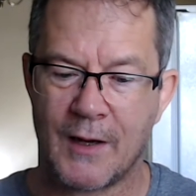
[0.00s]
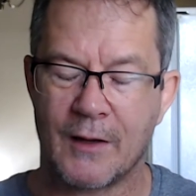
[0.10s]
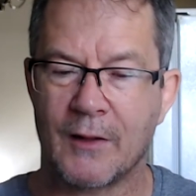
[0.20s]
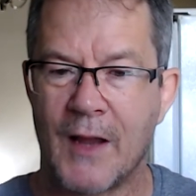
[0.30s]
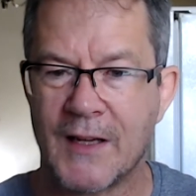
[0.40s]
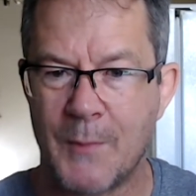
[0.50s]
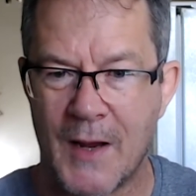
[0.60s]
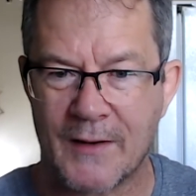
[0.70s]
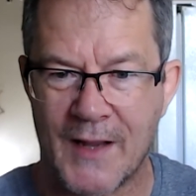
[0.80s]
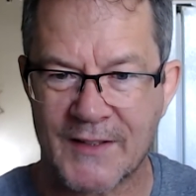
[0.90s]

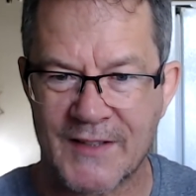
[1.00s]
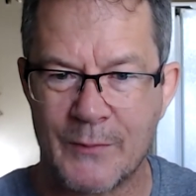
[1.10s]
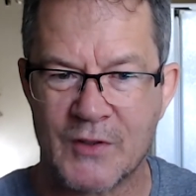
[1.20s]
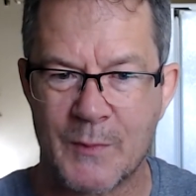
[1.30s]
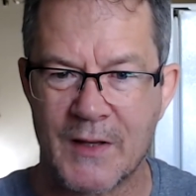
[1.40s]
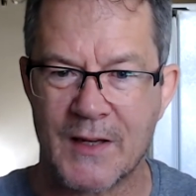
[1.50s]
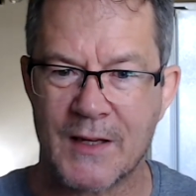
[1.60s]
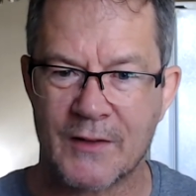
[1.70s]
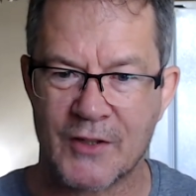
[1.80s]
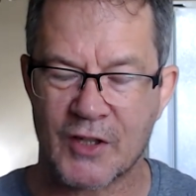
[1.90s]
linemen. That seems to be
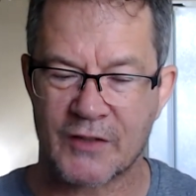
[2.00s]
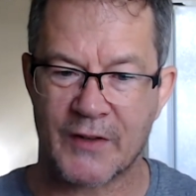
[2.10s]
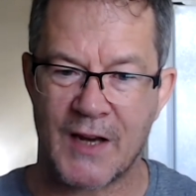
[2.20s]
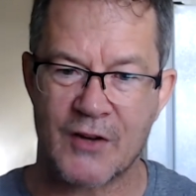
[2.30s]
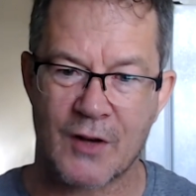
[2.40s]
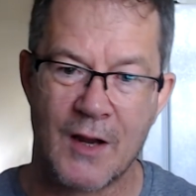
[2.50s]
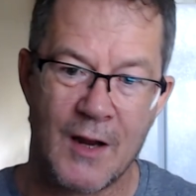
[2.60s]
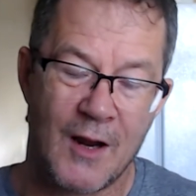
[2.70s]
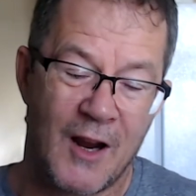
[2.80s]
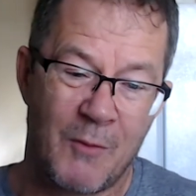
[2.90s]
the justification.
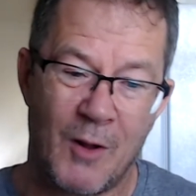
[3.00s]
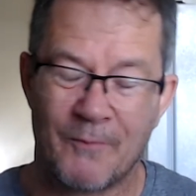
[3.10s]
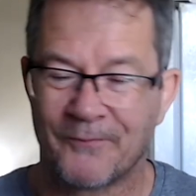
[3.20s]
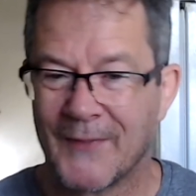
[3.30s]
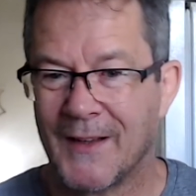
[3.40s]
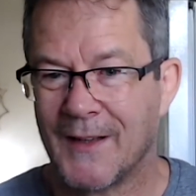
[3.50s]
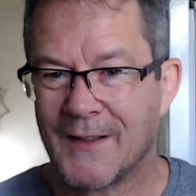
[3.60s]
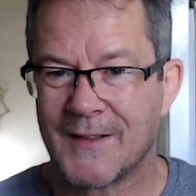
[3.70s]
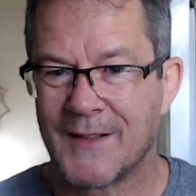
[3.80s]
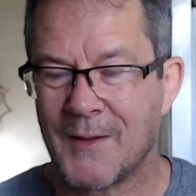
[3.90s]
Well,
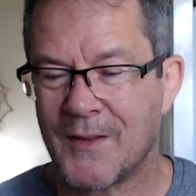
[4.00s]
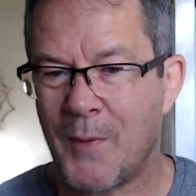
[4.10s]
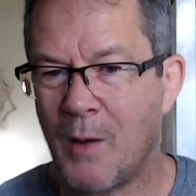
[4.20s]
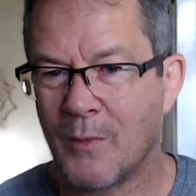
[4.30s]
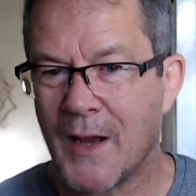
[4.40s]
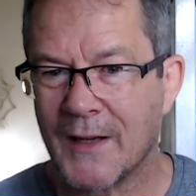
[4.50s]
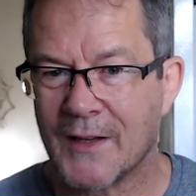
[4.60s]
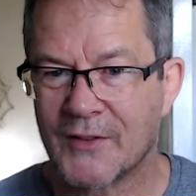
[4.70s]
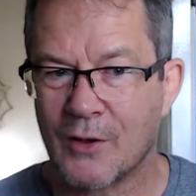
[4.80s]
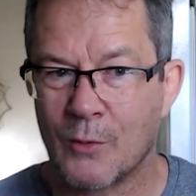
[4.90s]
the bottom line
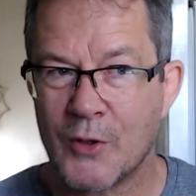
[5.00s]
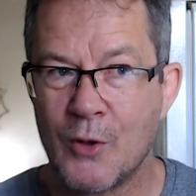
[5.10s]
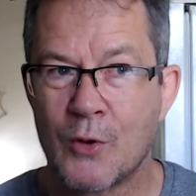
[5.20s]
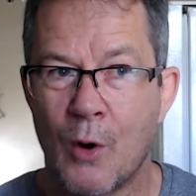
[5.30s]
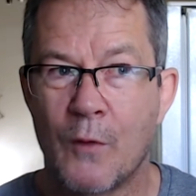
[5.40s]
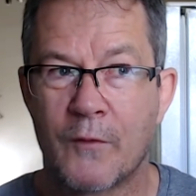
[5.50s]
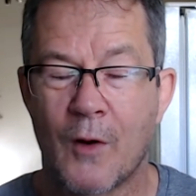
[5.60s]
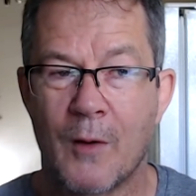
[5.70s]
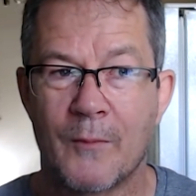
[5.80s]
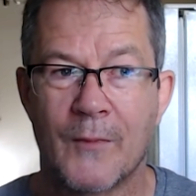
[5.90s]
is, you know, when you go
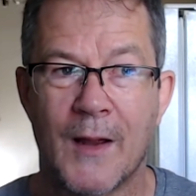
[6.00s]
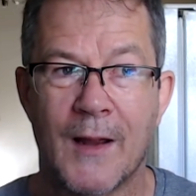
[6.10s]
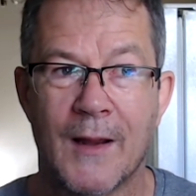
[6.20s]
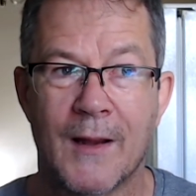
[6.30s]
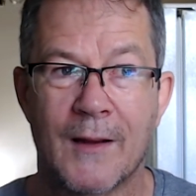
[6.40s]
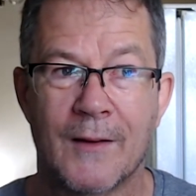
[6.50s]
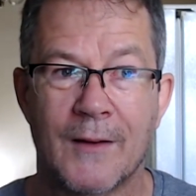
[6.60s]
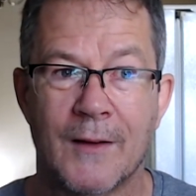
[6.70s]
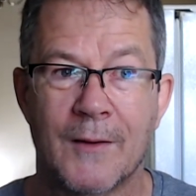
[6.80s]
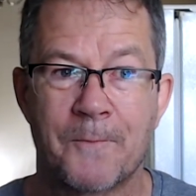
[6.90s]
from,
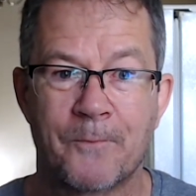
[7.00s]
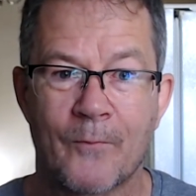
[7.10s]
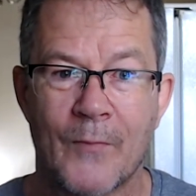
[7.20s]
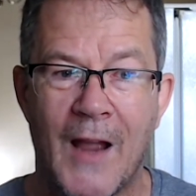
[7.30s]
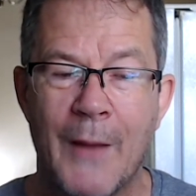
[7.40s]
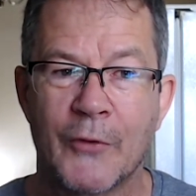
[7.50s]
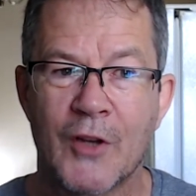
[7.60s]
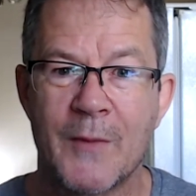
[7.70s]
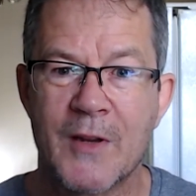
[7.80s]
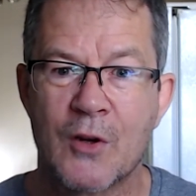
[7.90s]
I was
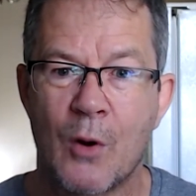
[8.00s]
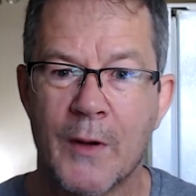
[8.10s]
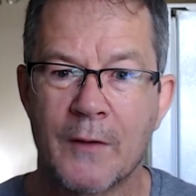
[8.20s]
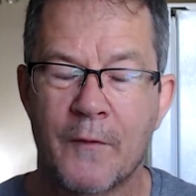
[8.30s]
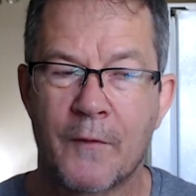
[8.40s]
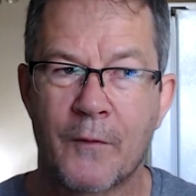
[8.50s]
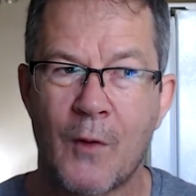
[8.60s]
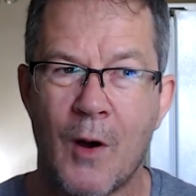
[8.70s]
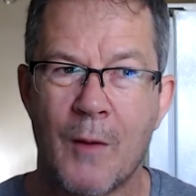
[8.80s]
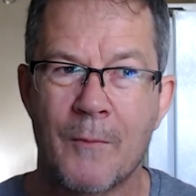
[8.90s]
going to be going
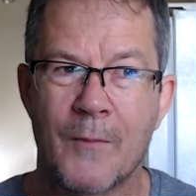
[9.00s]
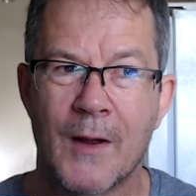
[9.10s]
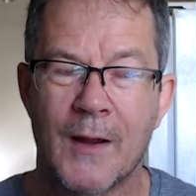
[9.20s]
from,